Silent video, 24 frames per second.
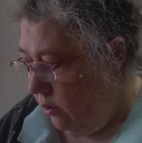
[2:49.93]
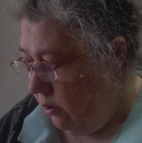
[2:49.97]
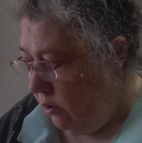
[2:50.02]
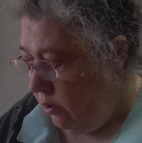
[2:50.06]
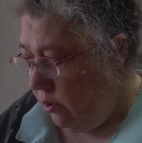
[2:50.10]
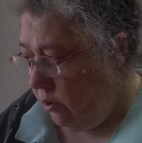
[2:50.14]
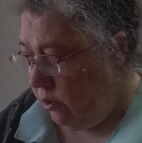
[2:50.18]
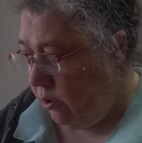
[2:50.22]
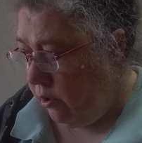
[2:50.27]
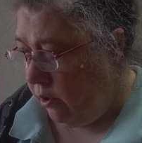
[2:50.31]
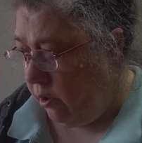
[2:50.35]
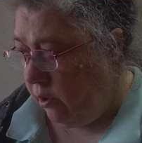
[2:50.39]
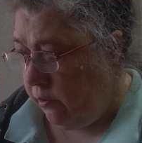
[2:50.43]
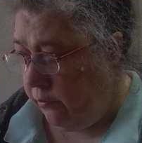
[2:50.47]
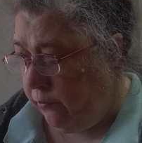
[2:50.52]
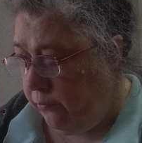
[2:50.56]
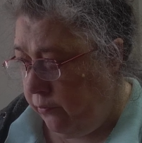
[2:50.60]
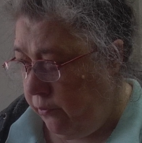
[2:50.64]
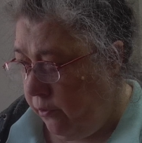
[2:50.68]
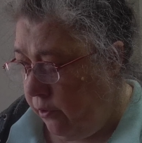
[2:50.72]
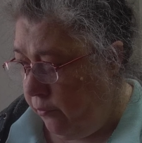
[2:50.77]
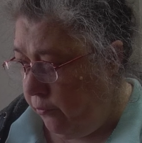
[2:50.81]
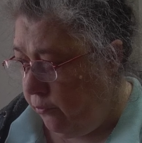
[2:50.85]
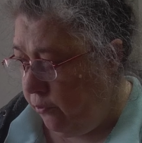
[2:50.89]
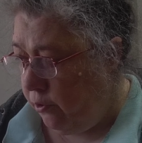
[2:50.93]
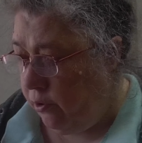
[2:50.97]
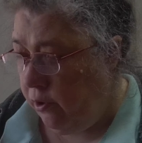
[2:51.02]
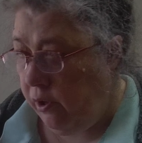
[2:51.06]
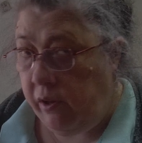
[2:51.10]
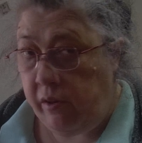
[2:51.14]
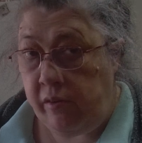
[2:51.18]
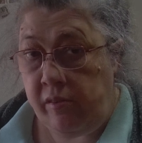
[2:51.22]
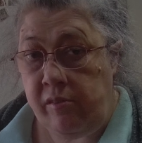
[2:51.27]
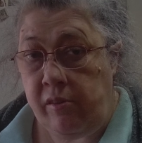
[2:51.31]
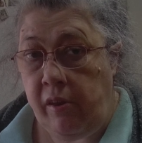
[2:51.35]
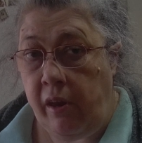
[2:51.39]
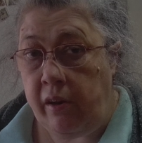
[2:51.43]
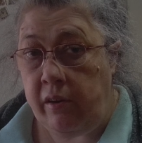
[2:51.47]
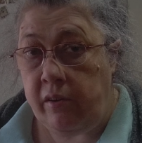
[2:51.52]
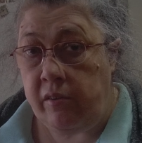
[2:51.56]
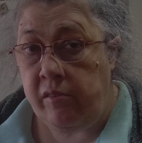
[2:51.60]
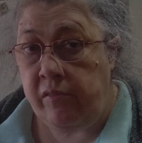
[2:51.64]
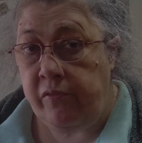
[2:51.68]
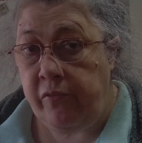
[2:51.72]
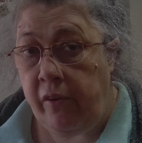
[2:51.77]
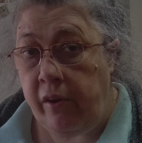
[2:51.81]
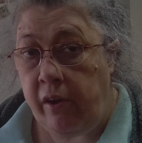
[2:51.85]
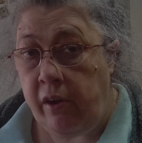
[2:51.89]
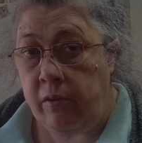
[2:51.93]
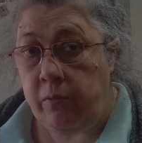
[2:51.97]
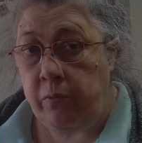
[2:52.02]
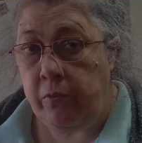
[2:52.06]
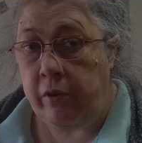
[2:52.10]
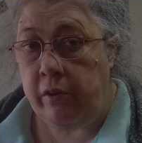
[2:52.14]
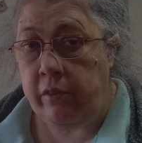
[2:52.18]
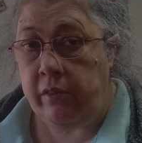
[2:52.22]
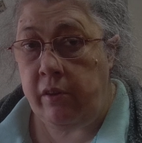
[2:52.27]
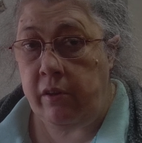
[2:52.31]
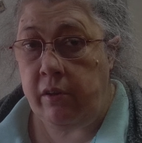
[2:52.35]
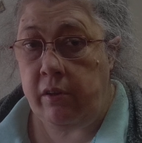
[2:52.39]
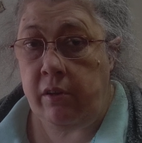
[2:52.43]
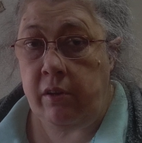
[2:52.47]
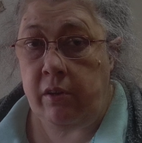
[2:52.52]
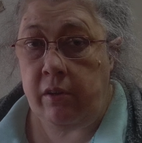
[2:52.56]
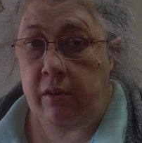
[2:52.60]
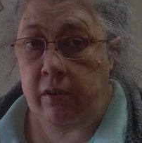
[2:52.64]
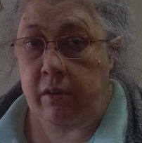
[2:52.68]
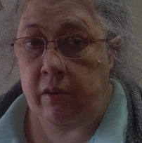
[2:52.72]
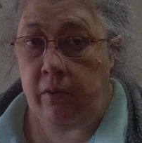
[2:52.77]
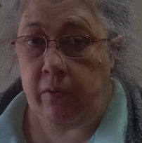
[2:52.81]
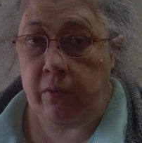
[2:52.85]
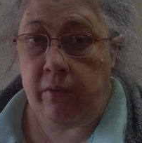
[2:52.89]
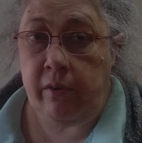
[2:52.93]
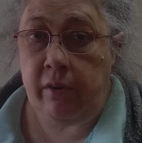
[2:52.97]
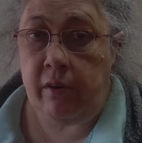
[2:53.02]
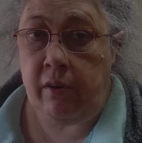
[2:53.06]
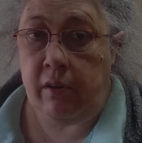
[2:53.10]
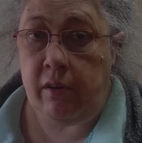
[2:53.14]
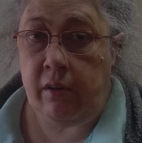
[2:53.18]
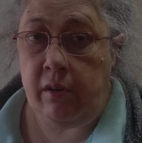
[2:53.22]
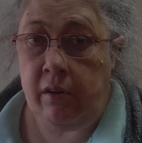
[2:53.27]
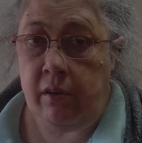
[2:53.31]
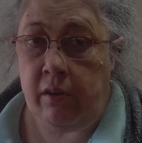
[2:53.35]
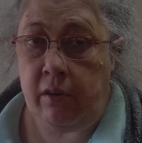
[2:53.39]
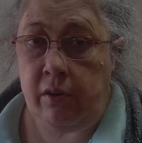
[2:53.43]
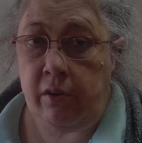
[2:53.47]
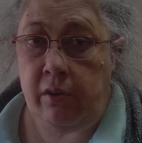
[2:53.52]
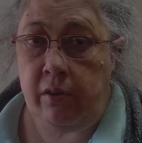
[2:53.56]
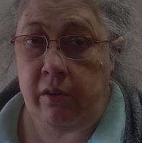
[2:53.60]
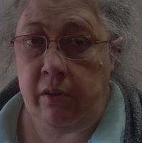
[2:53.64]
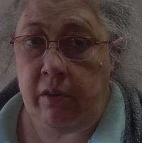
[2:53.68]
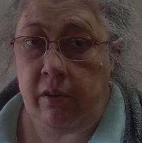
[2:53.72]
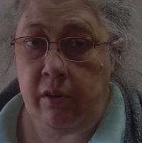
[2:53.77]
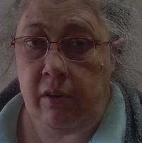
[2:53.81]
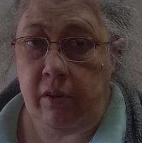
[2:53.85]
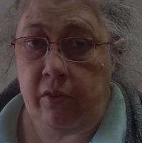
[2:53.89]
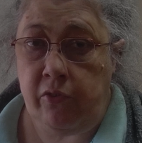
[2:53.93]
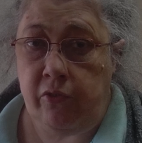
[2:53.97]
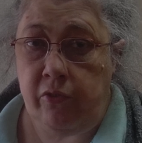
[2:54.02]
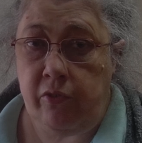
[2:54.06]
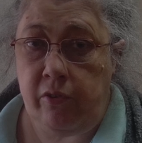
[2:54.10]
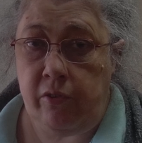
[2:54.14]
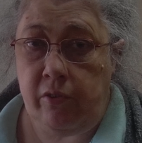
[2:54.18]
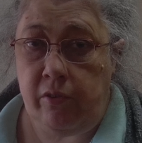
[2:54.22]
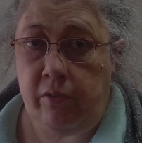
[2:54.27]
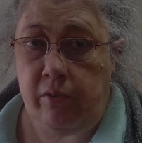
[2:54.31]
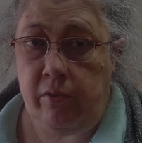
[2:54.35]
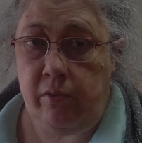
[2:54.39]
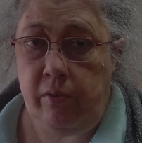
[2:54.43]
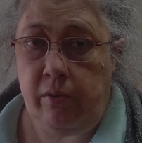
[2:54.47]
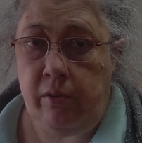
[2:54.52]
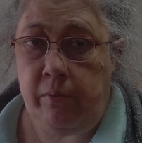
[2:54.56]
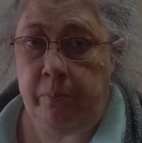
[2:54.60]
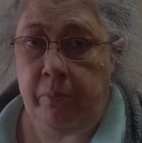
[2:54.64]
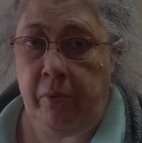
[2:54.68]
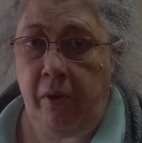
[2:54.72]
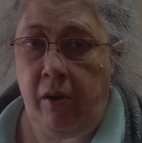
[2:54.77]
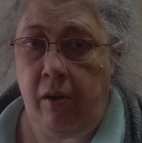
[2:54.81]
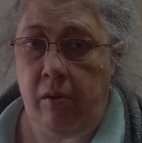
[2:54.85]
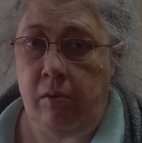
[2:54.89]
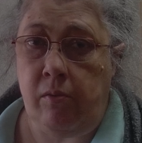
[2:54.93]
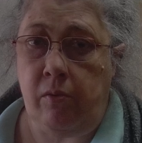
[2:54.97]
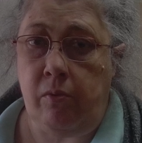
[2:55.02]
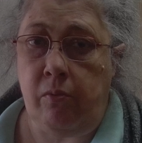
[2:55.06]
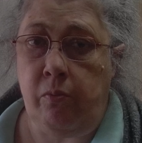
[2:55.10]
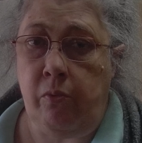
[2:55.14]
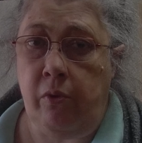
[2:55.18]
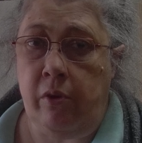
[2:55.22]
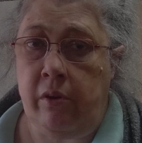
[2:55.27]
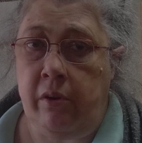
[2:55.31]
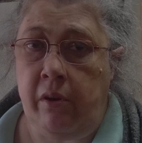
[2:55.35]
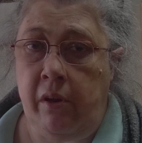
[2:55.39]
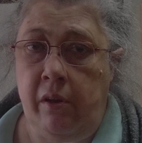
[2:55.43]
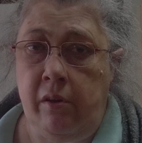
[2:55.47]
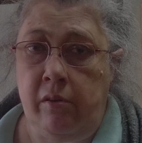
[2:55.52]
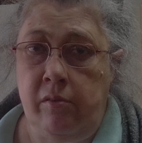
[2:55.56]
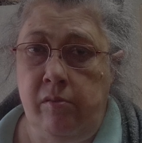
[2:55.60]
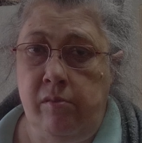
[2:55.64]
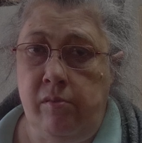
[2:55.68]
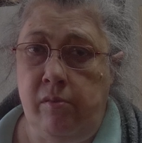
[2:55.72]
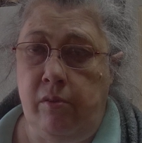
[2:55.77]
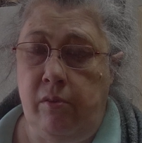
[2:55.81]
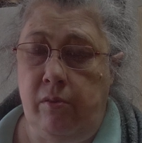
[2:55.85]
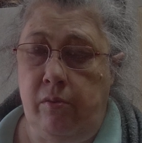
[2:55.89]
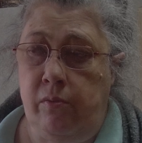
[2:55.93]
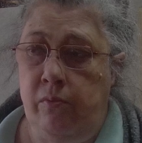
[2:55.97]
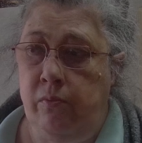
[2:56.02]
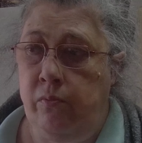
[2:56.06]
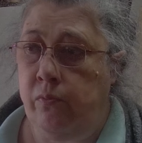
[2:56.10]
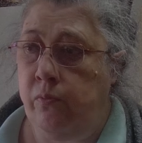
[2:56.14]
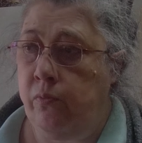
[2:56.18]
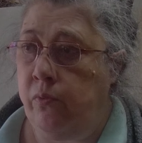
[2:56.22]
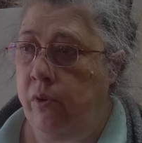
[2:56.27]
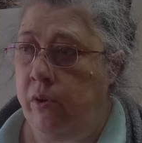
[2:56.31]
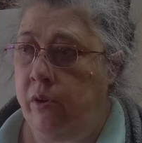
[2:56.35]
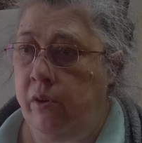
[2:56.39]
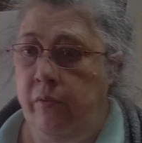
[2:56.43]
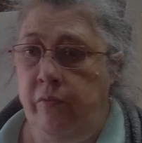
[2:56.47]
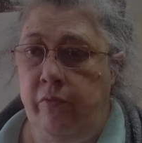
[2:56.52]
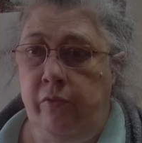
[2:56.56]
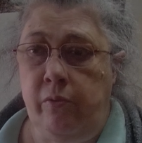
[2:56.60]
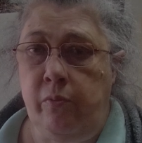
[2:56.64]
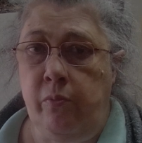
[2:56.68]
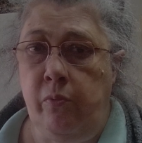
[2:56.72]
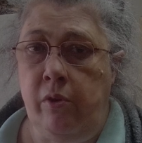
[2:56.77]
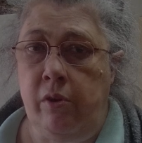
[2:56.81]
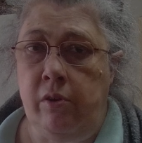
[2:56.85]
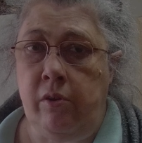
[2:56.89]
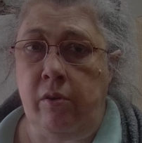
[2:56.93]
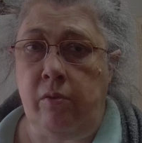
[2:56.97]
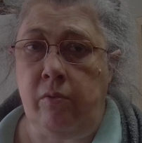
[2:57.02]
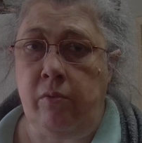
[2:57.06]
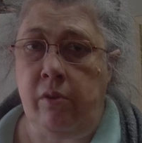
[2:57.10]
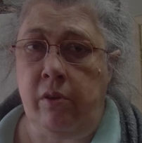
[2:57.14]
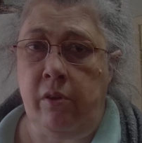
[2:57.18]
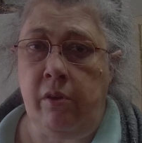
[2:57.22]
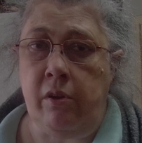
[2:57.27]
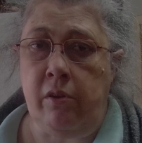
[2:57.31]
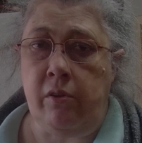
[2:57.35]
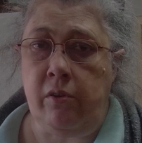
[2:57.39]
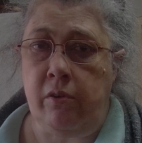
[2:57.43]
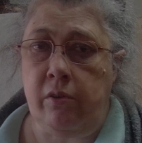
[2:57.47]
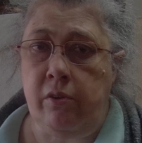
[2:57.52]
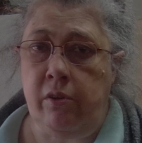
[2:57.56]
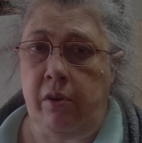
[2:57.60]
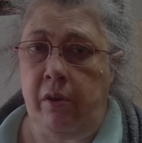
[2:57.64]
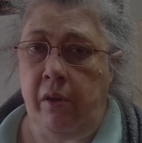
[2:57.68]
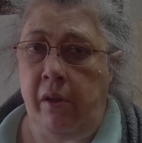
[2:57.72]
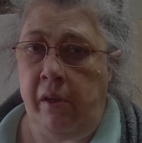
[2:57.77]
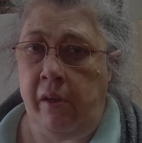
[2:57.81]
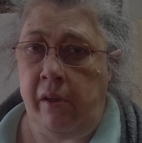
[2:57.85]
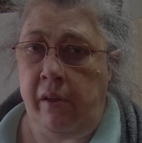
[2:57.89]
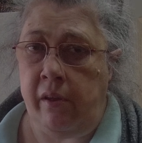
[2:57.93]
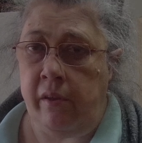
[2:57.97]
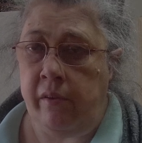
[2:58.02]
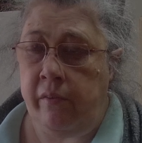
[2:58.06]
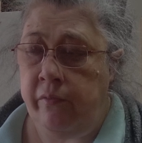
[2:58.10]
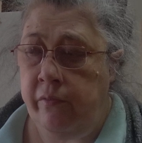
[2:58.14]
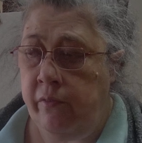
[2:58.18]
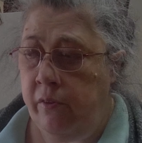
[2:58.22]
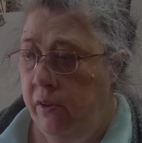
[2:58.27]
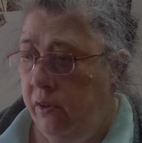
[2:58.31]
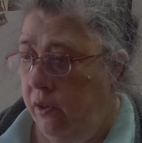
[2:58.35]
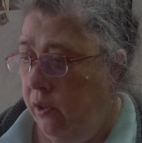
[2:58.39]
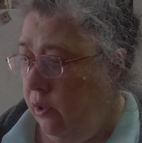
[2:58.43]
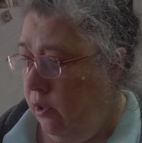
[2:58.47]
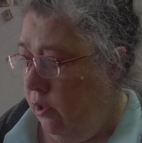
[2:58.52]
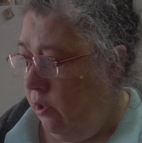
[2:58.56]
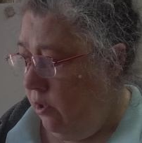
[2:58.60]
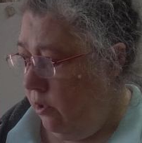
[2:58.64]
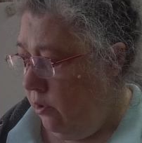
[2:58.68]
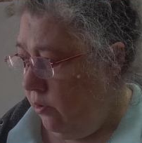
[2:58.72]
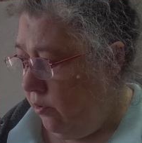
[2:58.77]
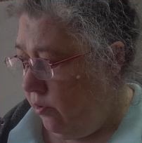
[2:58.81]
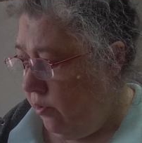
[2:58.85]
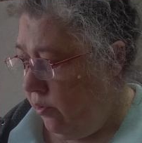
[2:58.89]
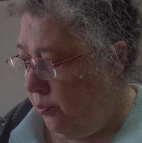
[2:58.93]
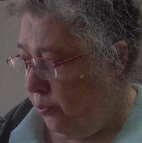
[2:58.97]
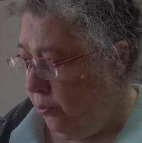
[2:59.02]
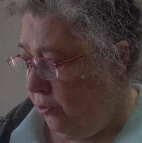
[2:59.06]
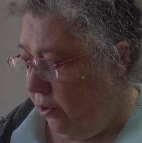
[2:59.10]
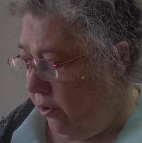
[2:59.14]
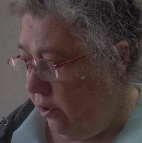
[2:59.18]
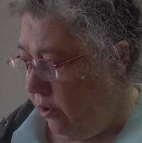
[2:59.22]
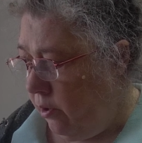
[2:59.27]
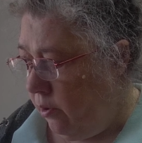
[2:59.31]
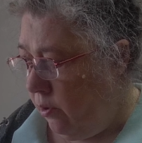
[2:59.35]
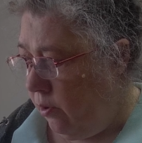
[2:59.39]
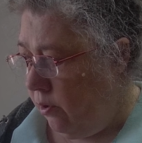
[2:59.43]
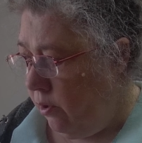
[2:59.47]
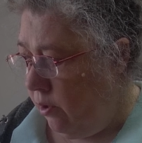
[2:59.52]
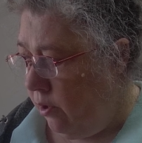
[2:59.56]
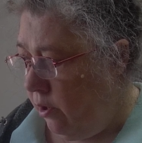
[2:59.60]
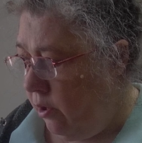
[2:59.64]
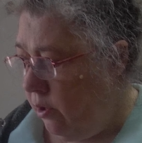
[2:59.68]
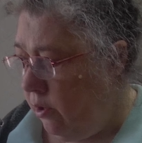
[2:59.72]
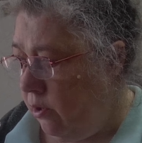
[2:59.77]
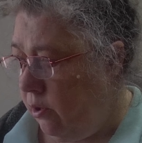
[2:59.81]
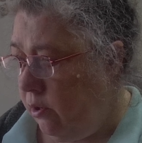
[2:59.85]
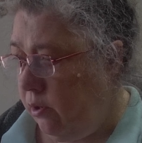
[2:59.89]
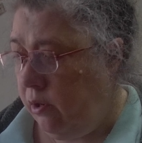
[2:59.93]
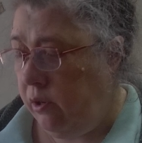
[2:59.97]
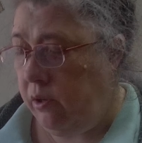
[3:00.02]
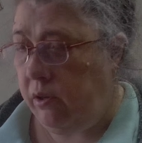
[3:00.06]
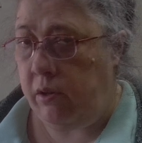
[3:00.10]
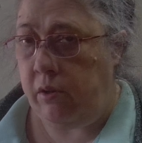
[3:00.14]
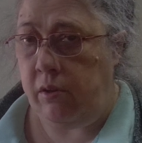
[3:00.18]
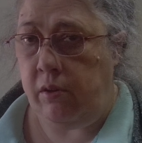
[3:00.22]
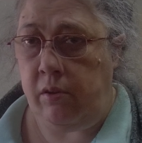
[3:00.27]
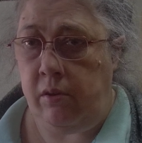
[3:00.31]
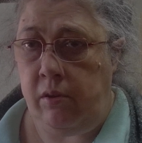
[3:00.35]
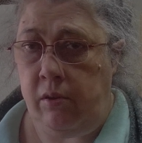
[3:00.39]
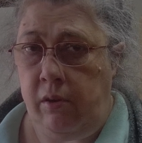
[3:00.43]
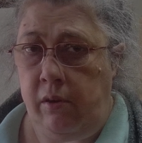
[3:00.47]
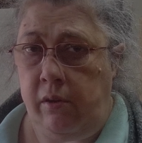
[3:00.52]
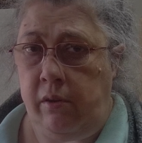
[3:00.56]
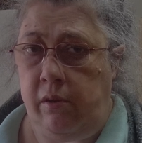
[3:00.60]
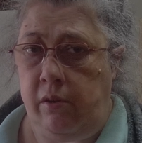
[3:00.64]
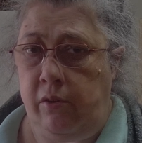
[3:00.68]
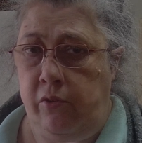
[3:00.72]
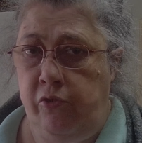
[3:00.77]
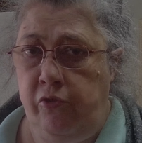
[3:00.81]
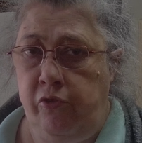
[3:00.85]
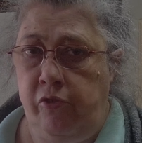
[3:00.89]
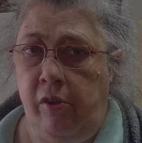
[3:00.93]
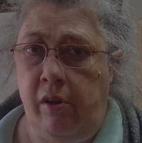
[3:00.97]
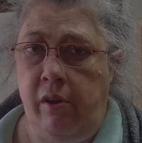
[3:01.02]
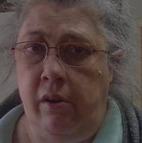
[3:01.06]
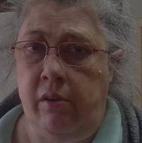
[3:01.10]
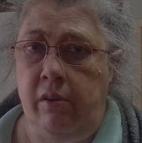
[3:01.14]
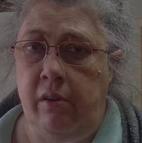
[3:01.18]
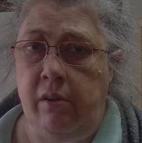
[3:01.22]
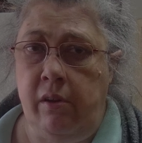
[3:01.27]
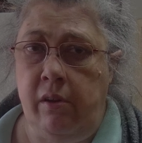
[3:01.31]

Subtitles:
if you're not satisfied with it, you can go get your bottle of Windex or whatever window cleaner you have, spray it on there, and shine it